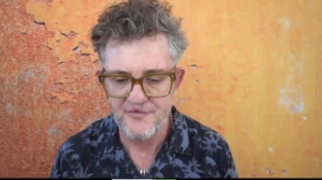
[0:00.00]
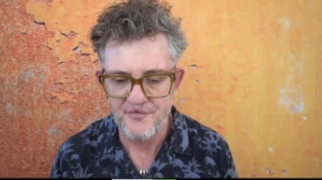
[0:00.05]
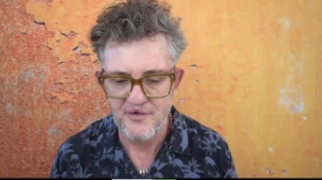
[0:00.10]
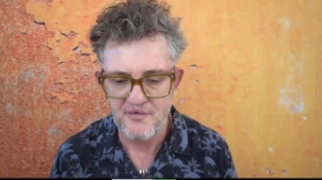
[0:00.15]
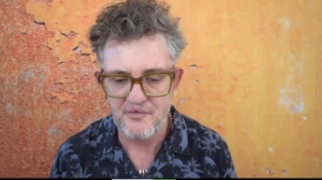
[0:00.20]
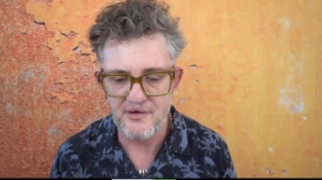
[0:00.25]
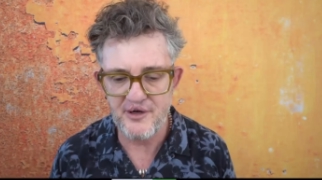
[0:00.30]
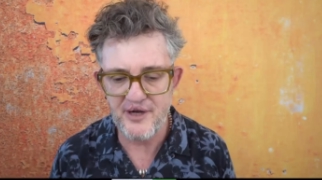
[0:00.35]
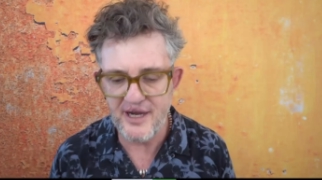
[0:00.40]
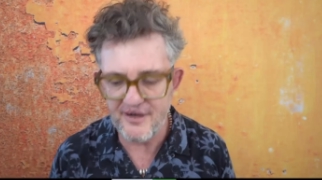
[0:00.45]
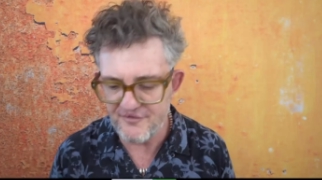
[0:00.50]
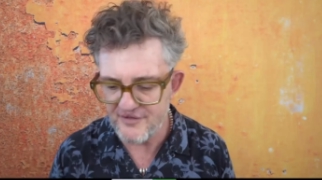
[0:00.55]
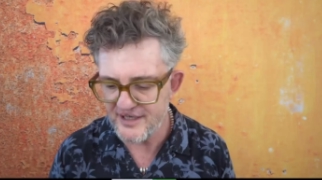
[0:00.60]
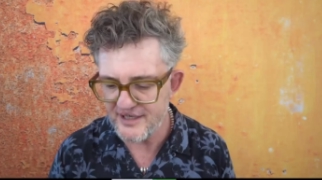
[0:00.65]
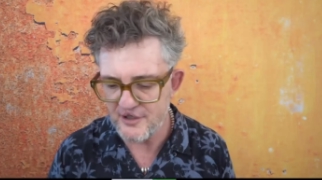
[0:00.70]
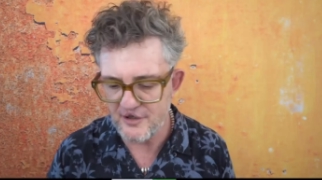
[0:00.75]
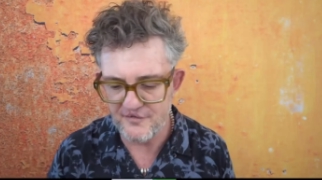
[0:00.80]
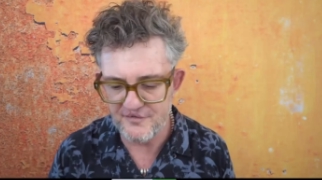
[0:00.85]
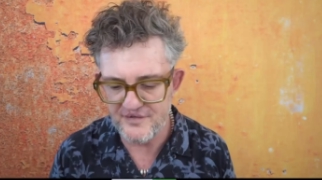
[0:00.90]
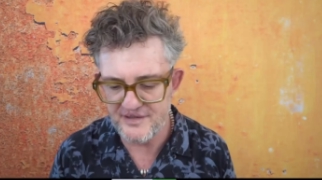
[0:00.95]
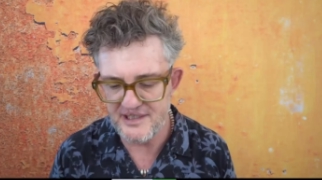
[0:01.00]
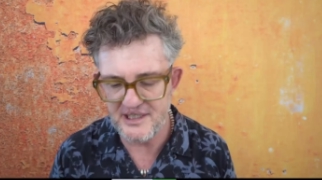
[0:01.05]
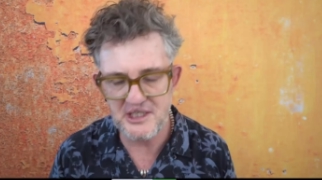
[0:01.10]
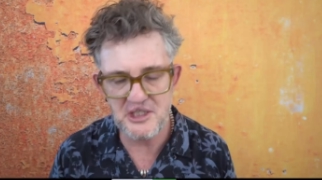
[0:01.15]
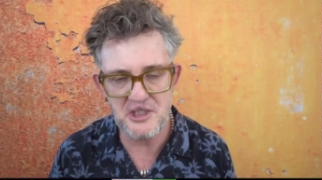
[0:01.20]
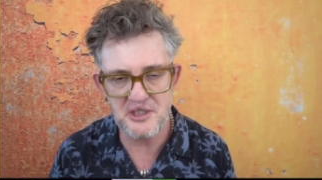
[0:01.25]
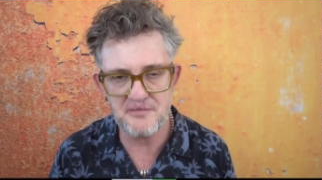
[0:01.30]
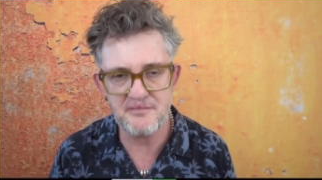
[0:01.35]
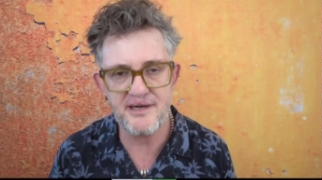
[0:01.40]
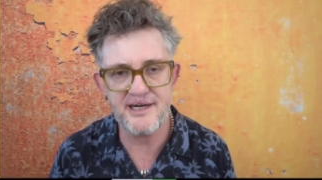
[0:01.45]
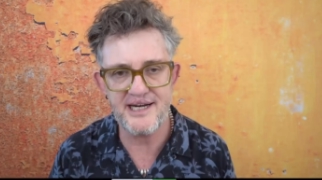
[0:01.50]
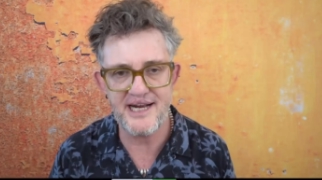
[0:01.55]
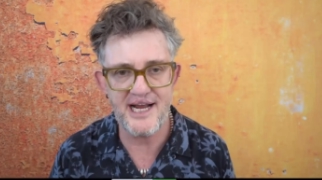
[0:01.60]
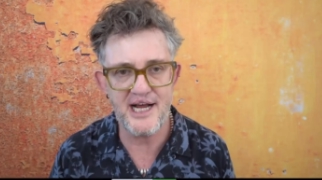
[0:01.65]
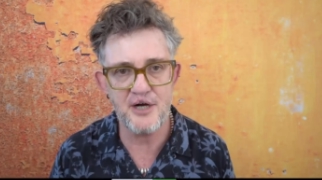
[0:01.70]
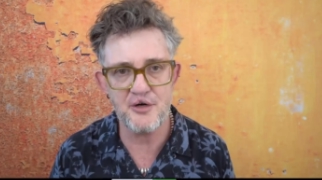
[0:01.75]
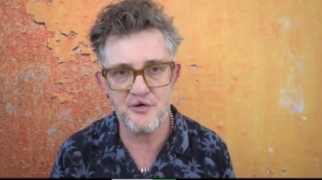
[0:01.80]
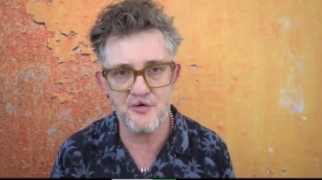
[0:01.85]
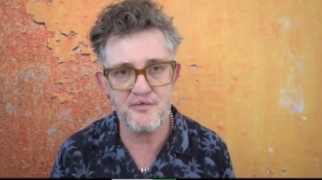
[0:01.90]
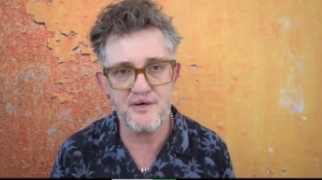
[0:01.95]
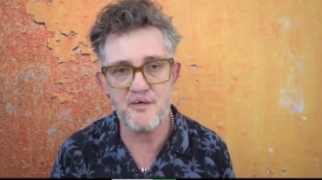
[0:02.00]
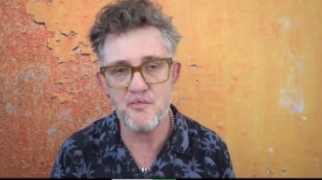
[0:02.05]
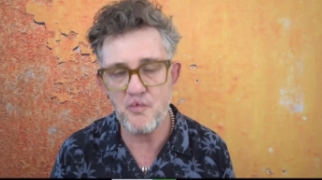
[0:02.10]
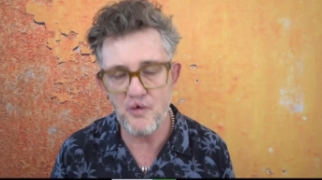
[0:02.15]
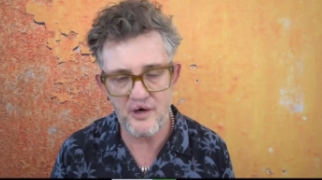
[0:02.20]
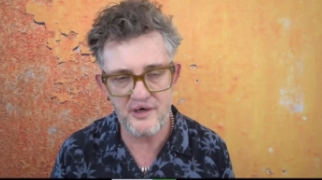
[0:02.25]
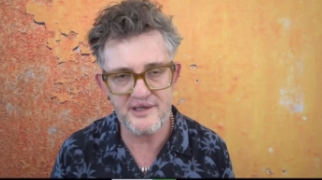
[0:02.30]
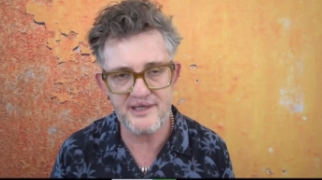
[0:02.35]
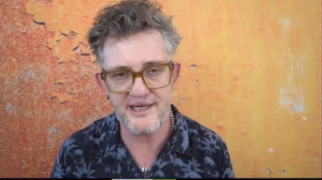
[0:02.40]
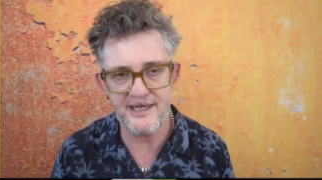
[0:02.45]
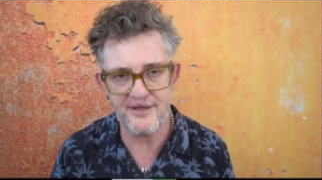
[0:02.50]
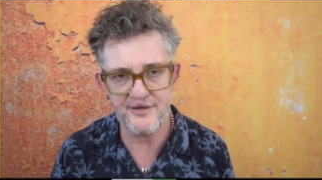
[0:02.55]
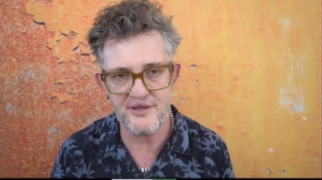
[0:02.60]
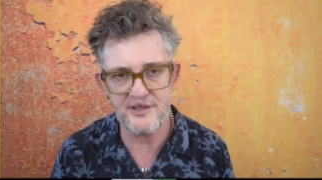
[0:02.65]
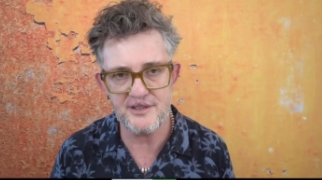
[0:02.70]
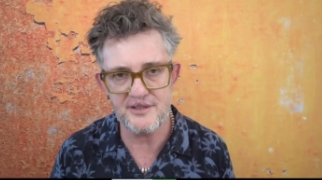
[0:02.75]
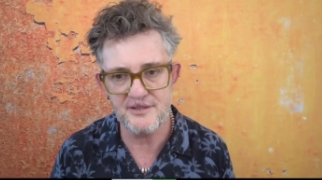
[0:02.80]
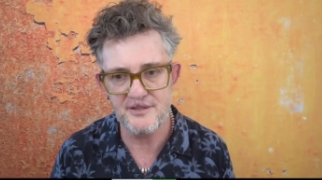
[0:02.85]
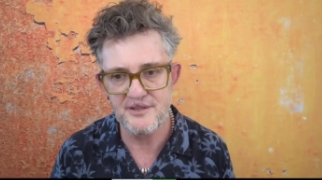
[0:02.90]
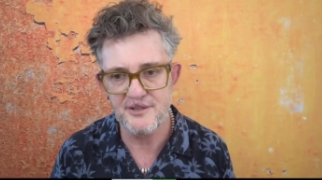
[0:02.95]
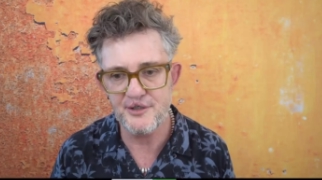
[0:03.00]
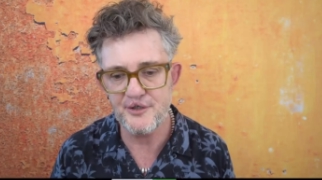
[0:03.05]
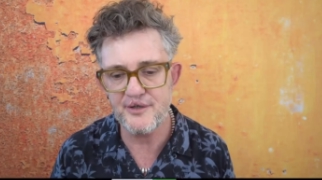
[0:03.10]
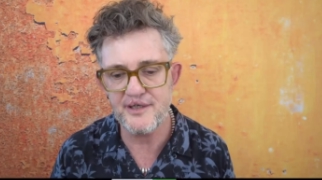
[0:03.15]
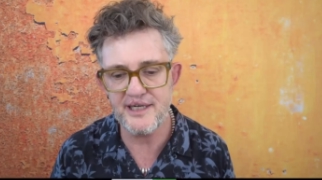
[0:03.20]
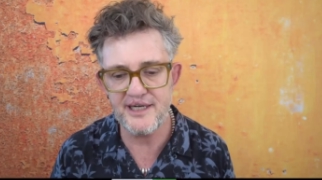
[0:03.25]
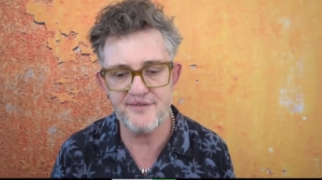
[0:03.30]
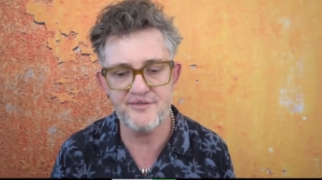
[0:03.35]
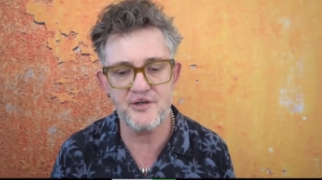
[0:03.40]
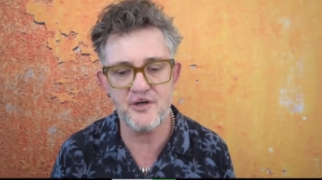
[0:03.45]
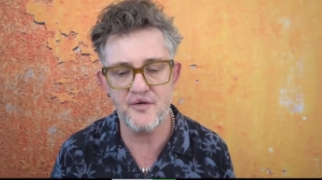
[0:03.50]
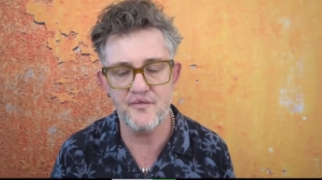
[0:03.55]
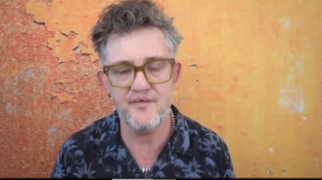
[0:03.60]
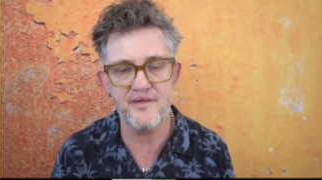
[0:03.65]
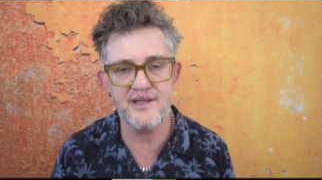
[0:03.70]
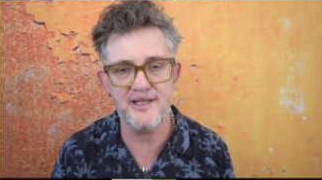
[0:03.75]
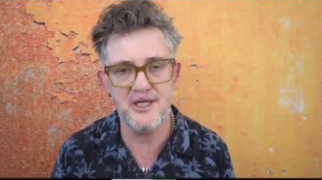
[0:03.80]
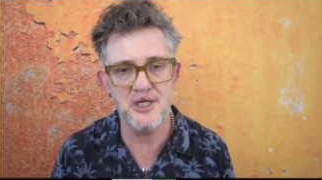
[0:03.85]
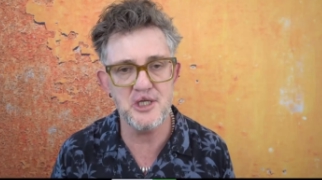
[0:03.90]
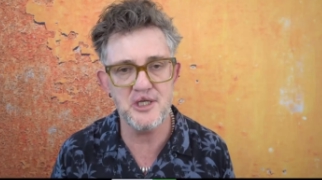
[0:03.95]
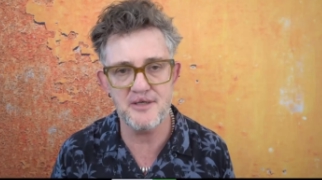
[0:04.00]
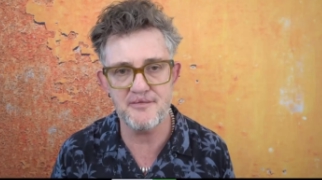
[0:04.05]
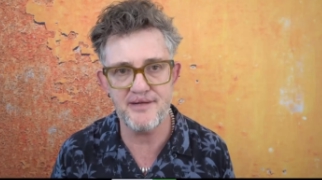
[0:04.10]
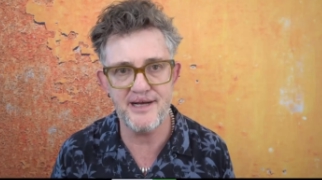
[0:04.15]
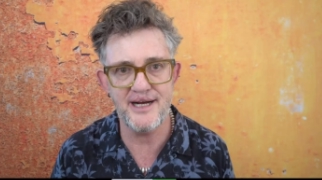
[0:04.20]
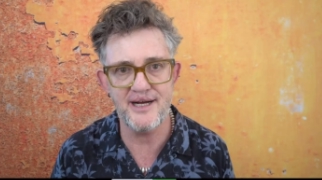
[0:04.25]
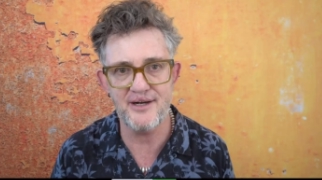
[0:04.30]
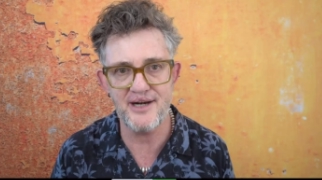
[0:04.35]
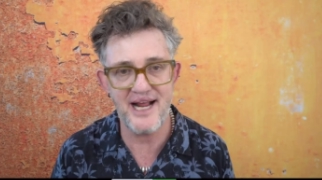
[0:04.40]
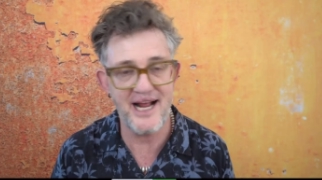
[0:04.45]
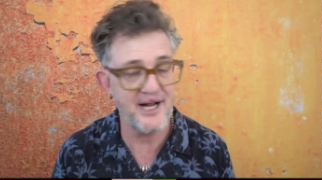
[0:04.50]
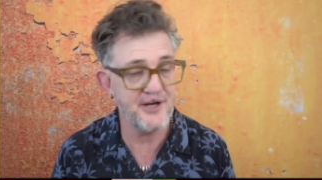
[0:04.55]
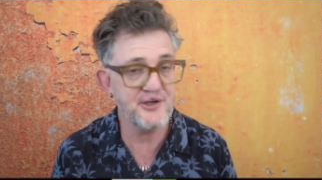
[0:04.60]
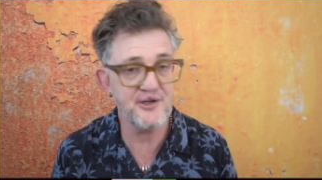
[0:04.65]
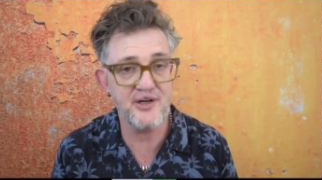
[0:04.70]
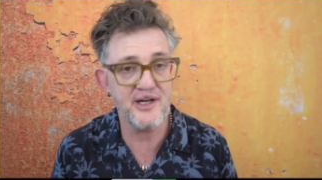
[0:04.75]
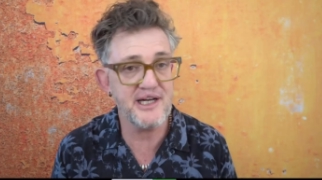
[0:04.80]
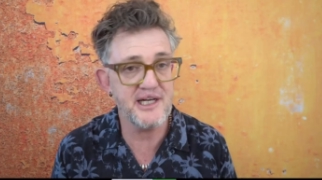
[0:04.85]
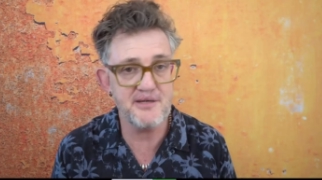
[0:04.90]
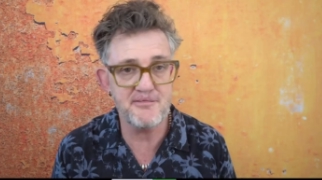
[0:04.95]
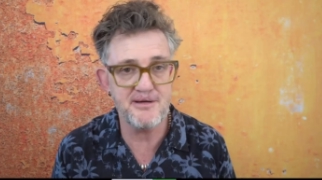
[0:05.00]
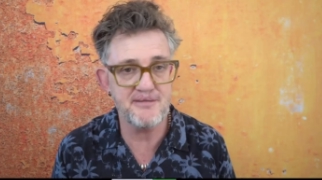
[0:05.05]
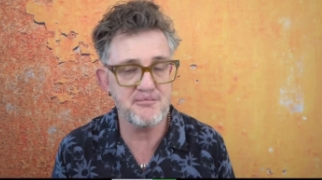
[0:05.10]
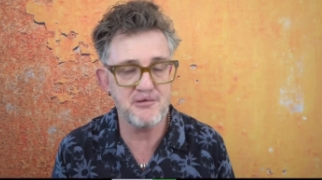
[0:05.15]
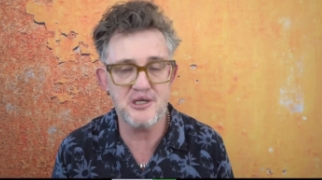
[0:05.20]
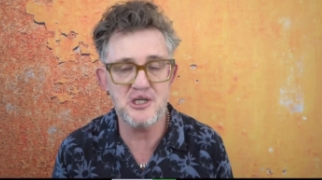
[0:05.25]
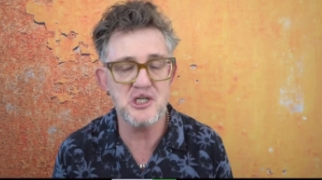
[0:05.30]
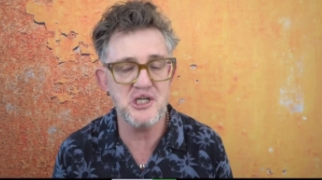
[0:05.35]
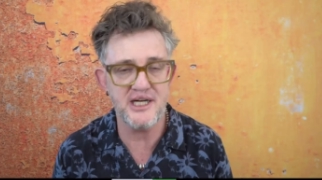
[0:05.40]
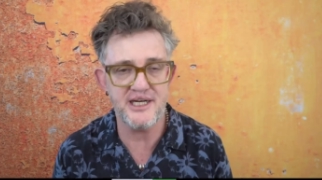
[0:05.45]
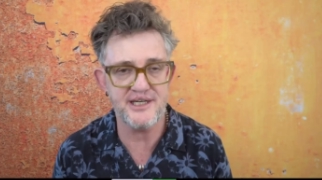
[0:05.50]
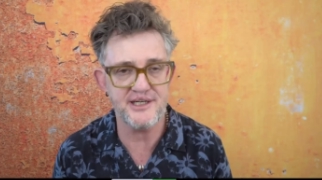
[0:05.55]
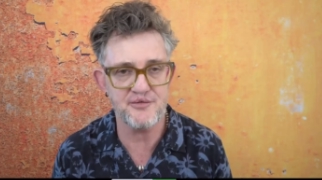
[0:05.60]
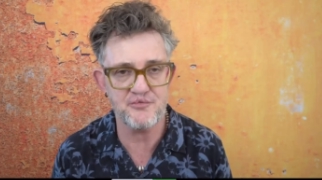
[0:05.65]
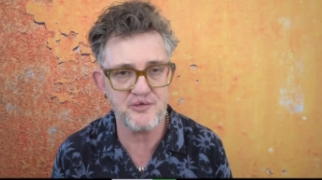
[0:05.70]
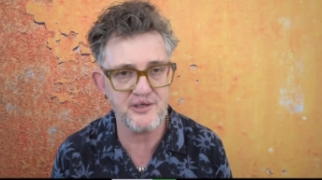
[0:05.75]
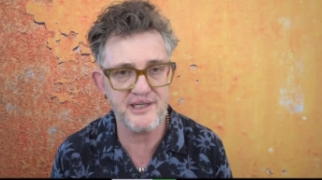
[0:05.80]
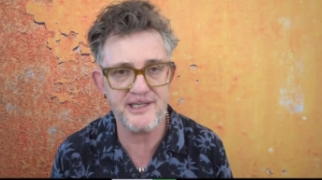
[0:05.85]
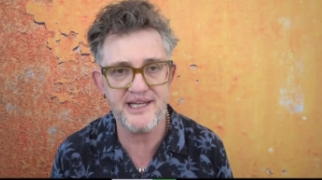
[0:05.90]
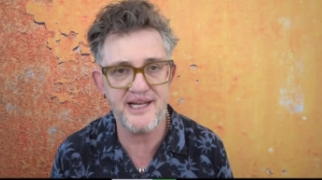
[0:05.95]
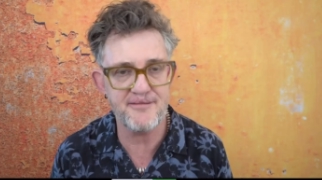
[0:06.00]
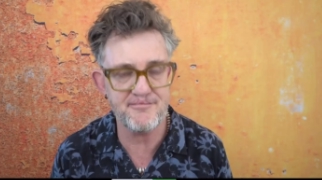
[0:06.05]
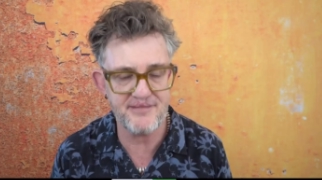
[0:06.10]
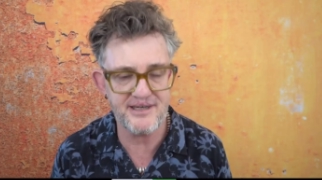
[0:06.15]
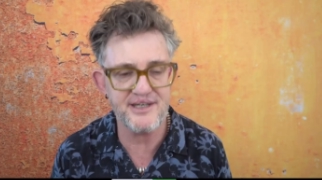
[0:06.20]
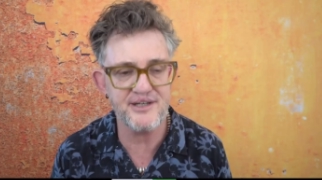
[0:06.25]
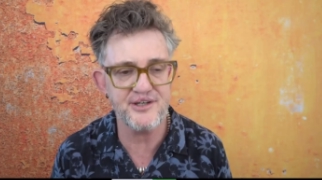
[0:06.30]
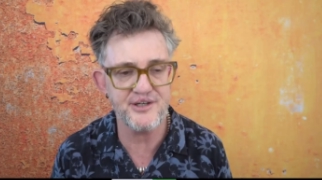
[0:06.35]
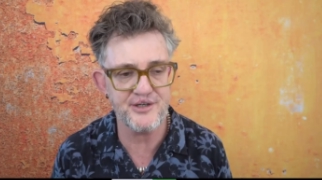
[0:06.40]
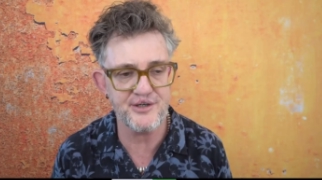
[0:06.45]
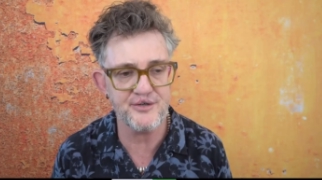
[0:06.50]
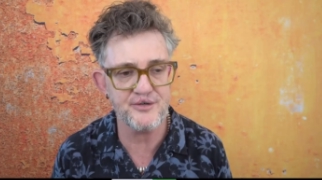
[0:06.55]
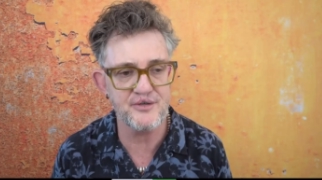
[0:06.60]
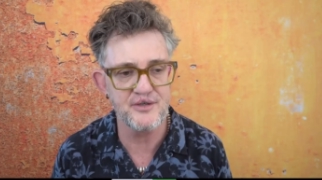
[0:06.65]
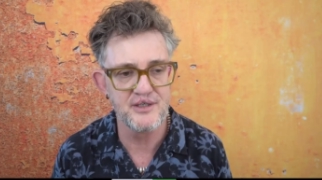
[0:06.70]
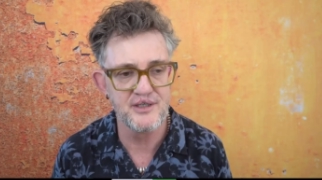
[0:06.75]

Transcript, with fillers: when you have that conversation about how do we work together you can have a conversation about how do you like to be appreciated what does that mean to you